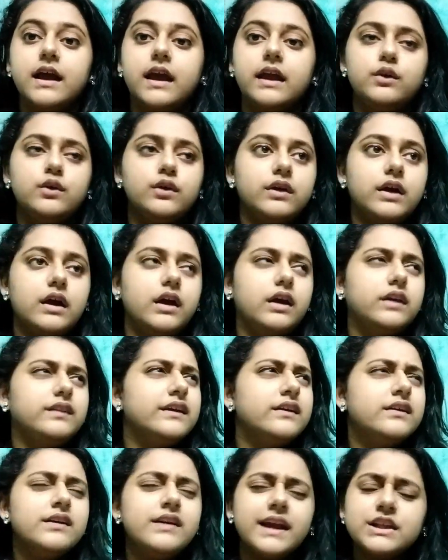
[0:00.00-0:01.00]

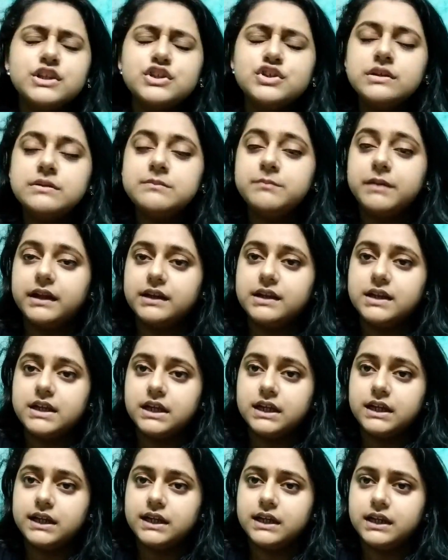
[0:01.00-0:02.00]
There are actually
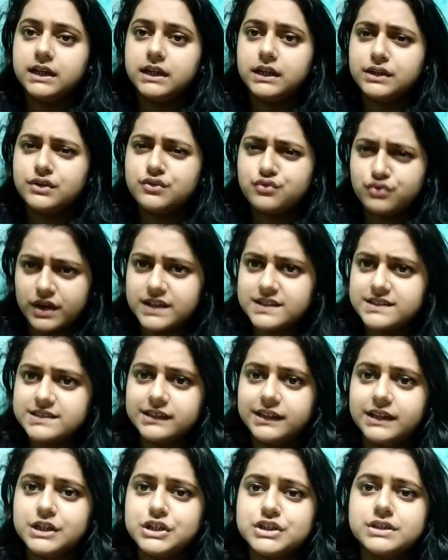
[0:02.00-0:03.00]
many
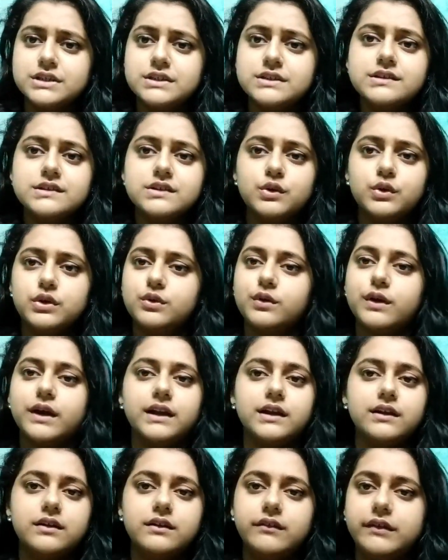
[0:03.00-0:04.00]
translations, so you
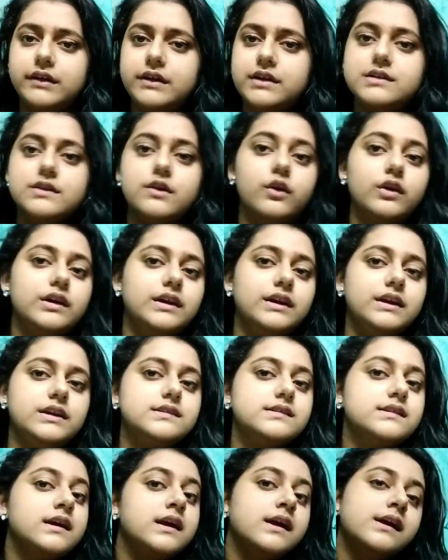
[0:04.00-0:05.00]
can read all
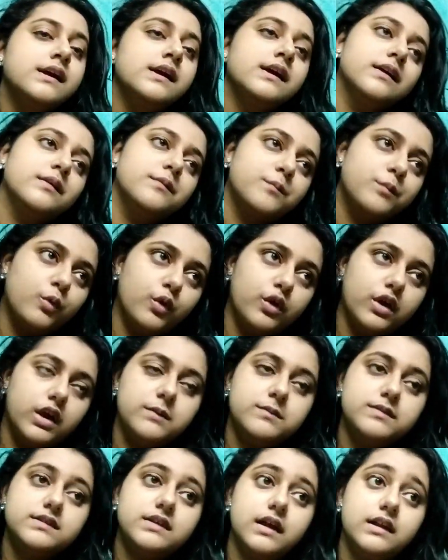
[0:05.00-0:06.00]
his
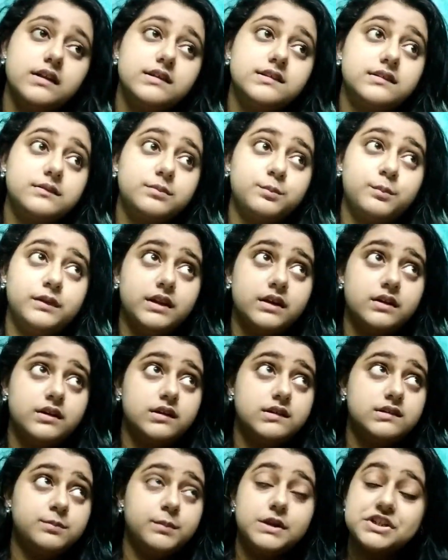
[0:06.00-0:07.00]
poems.
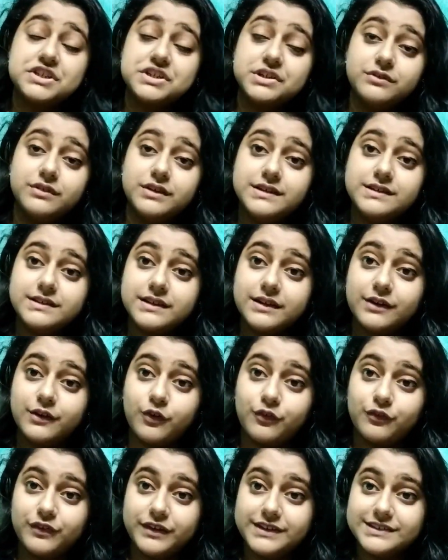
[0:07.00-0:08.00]
The special ones are
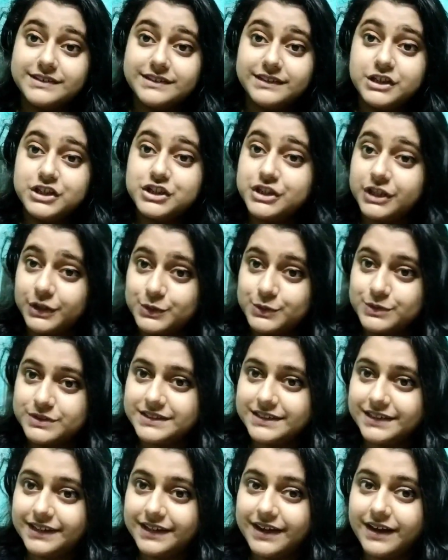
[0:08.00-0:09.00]
obviously
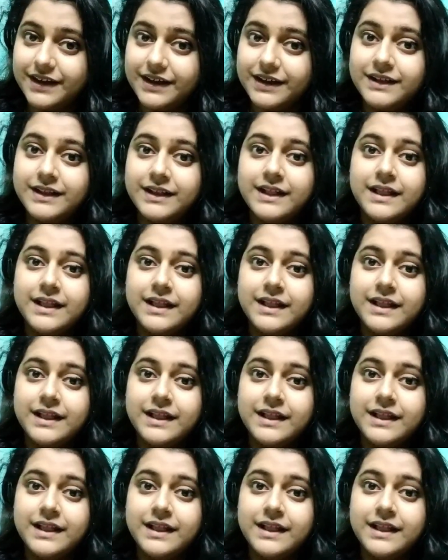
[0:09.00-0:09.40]
Shakuntala.